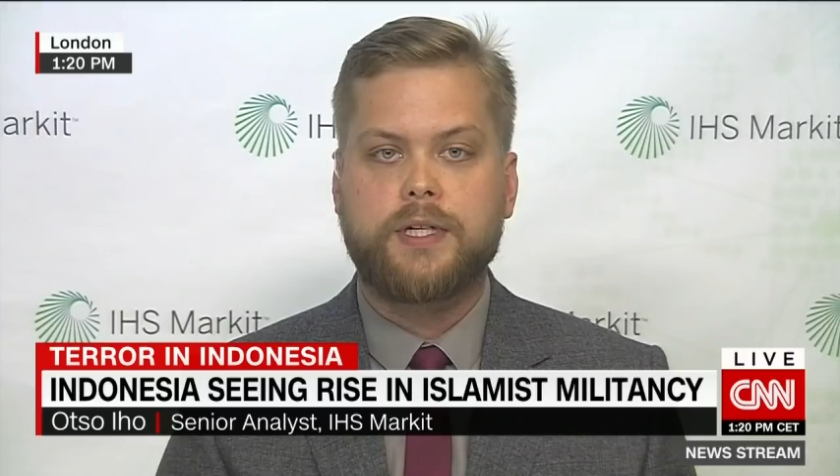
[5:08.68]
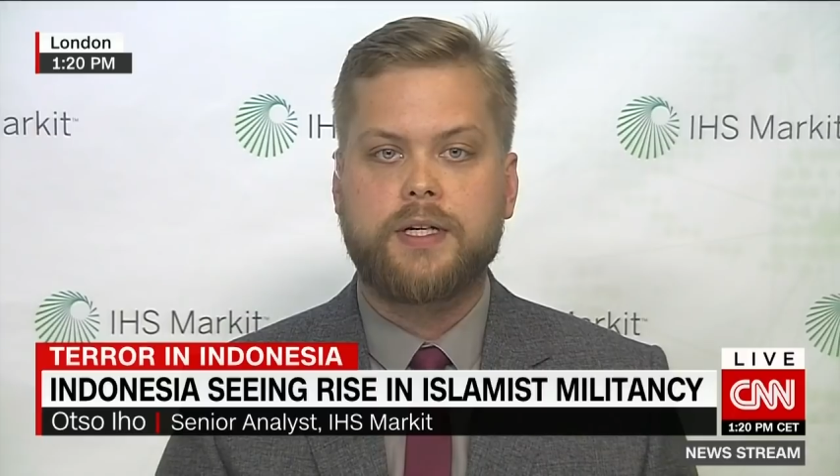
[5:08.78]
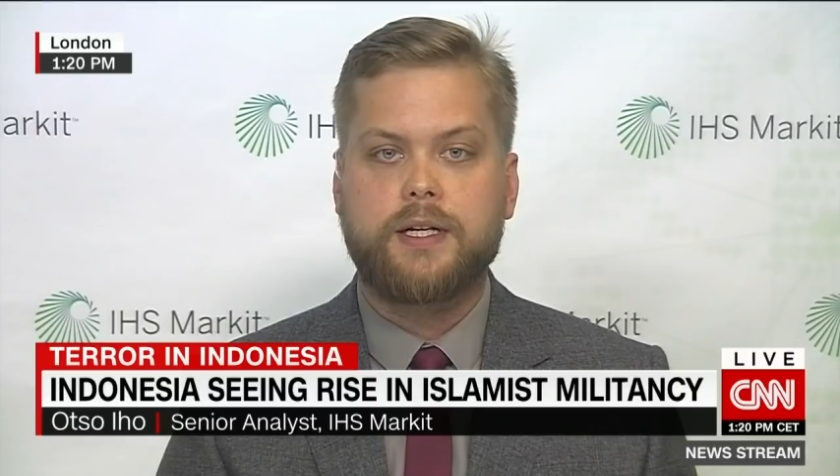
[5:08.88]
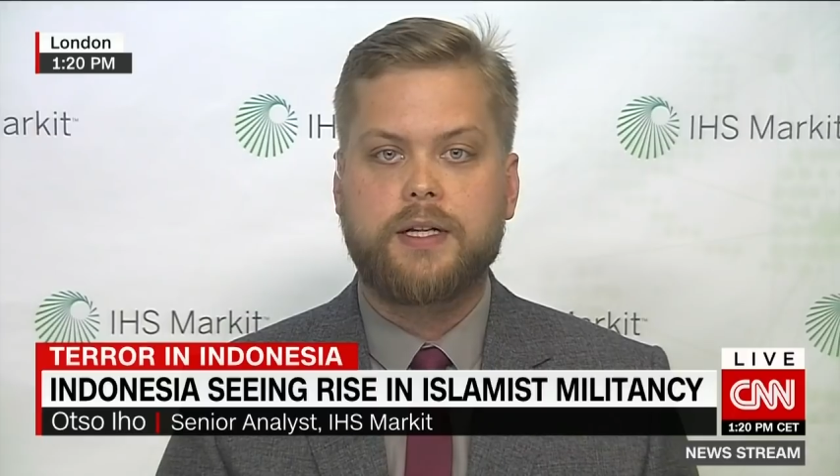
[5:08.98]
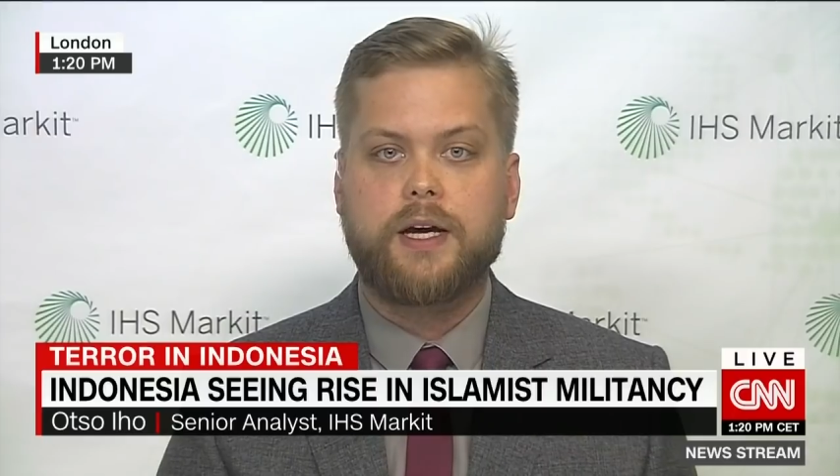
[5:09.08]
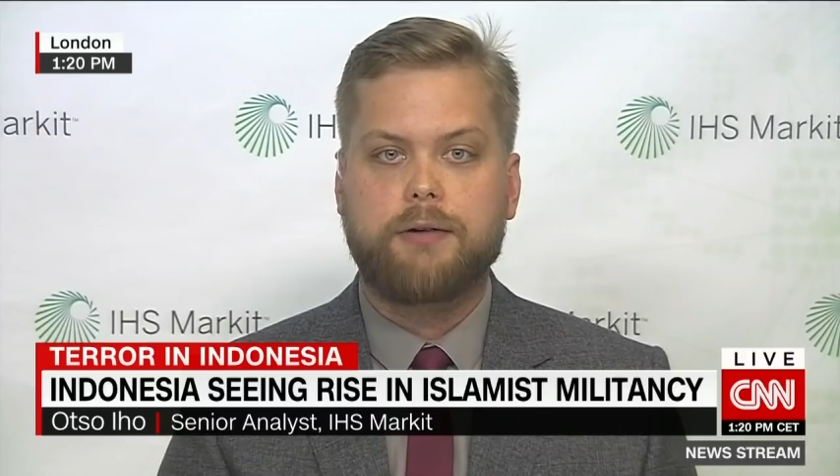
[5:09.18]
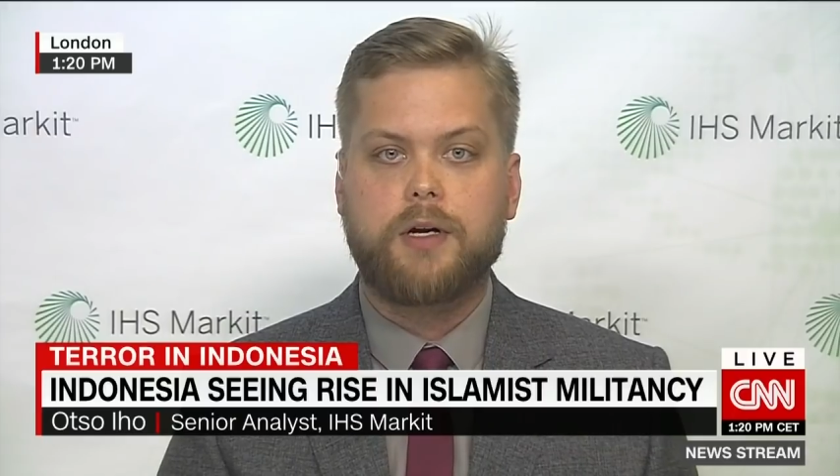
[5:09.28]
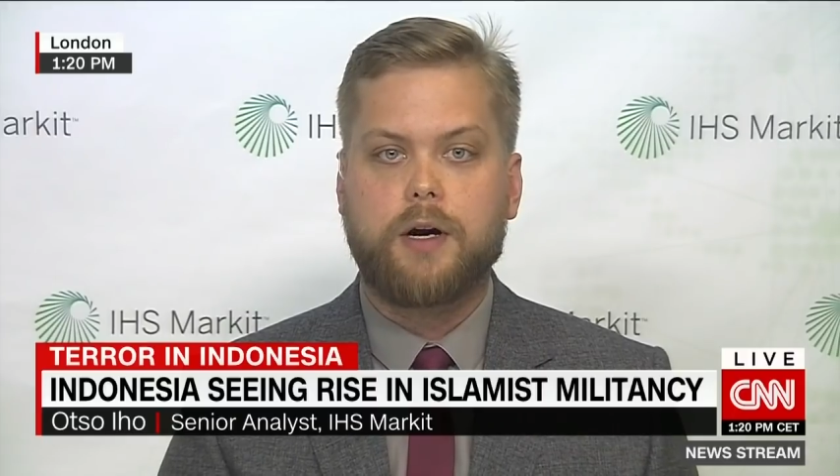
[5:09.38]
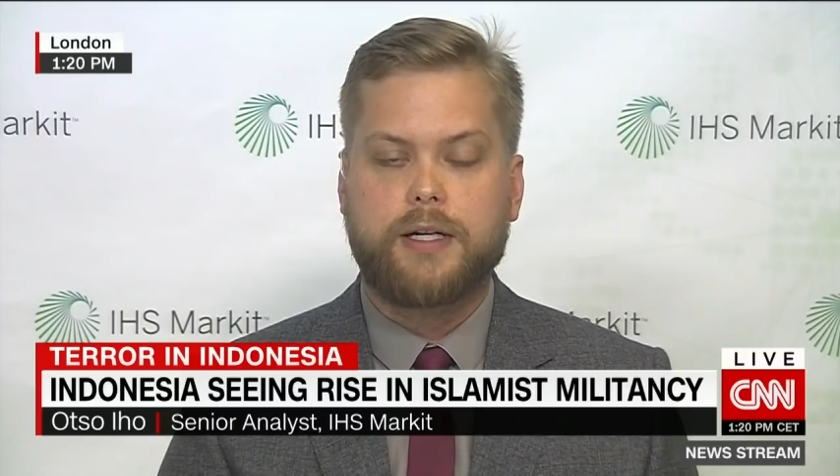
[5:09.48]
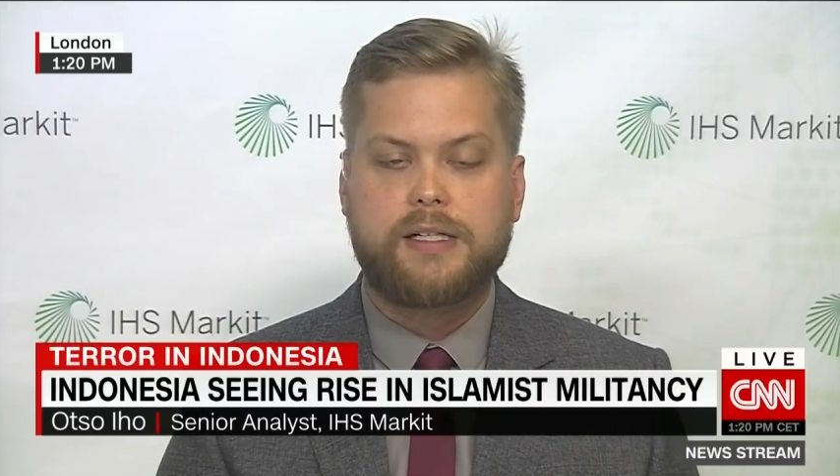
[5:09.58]
in that
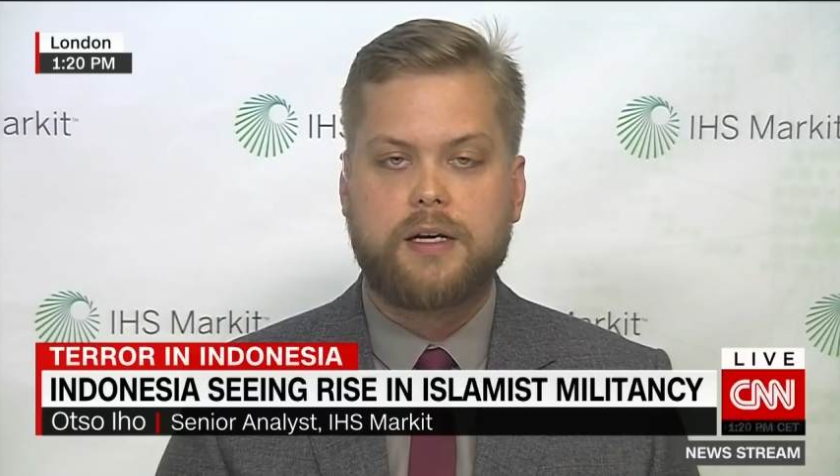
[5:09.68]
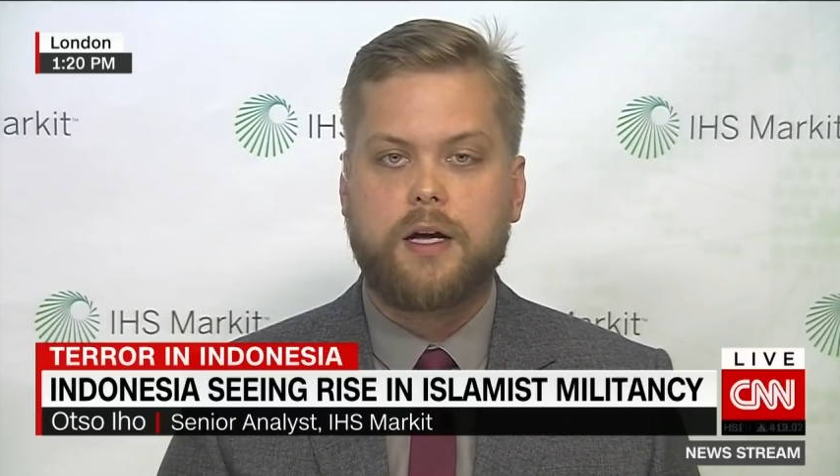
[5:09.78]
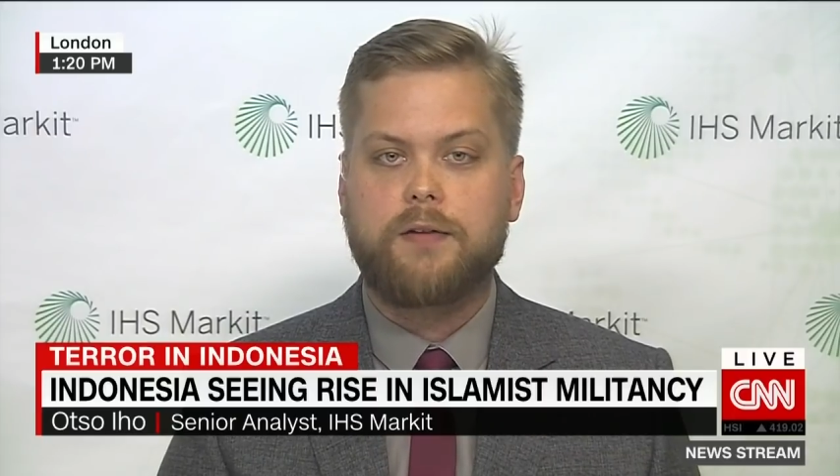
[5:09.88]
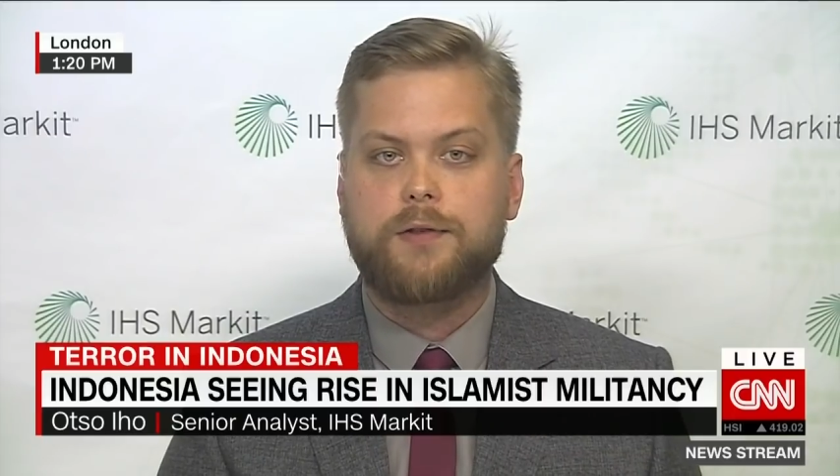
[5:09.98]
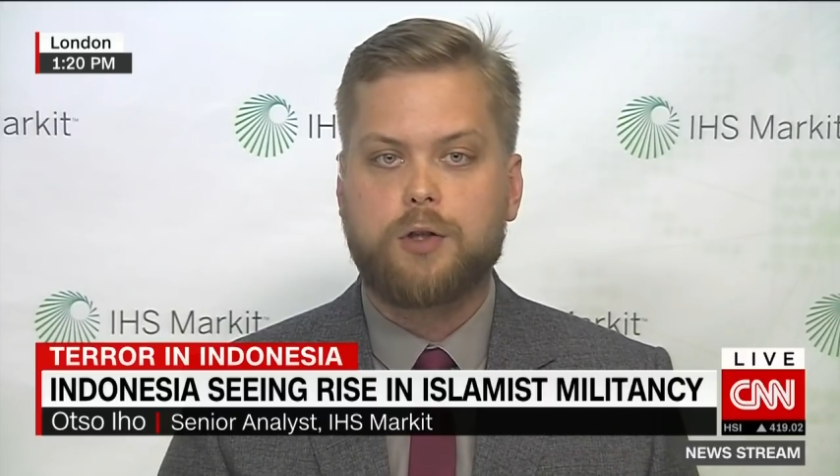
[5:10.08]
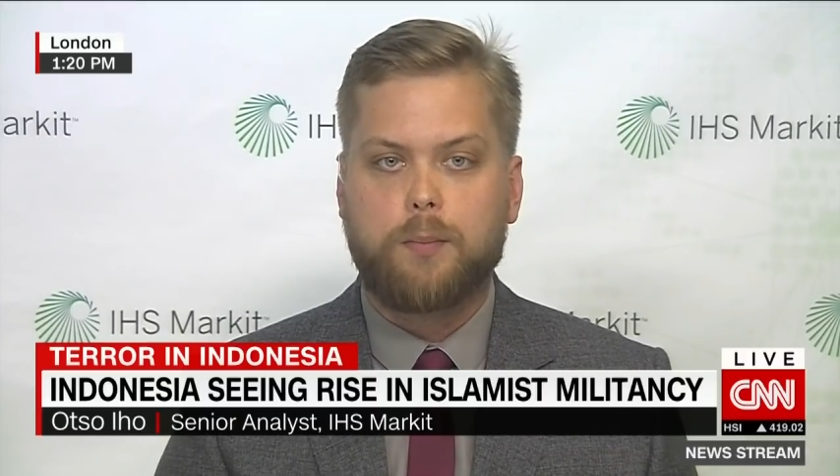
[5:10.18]
regard as a kind of